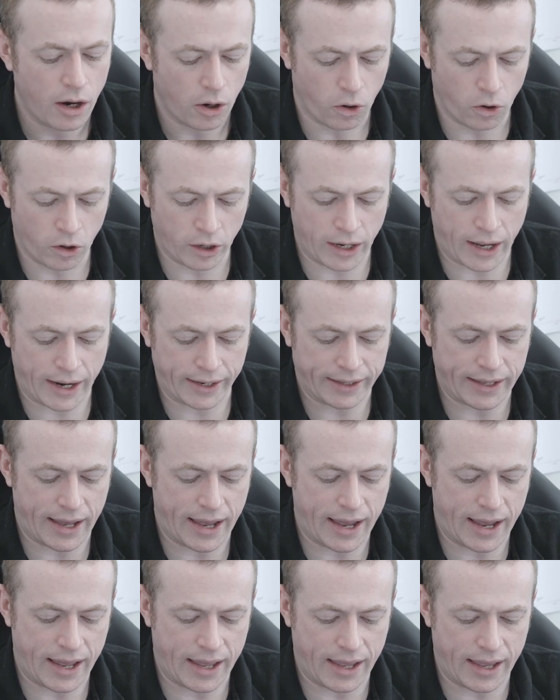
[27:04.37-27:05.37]
or like
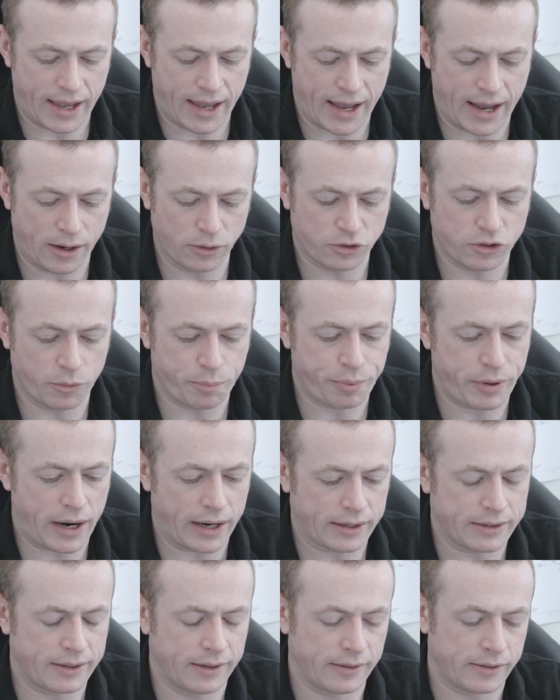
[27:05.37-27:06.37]
how to
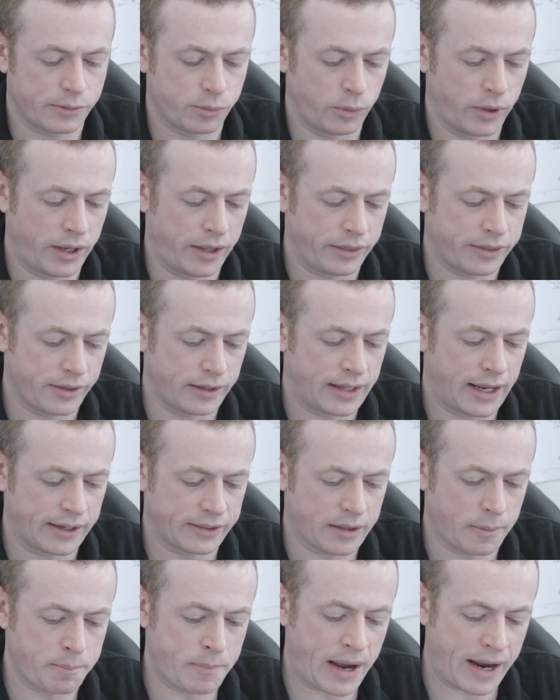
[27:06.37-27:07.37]
practice with
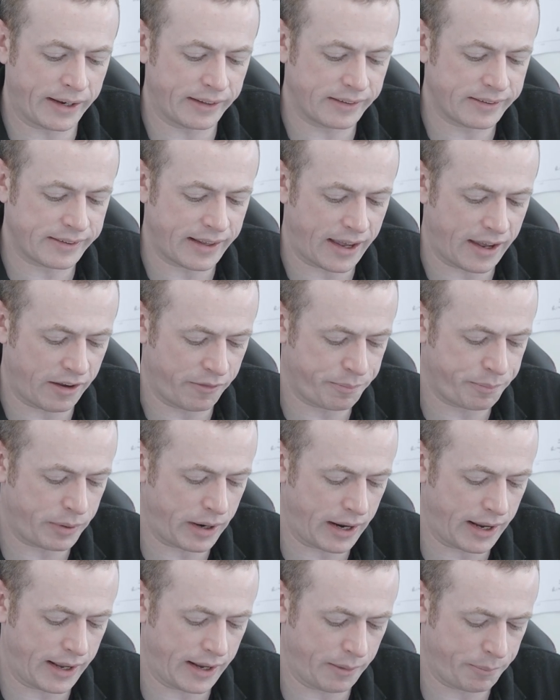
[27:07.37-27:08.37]
like the mindset of pra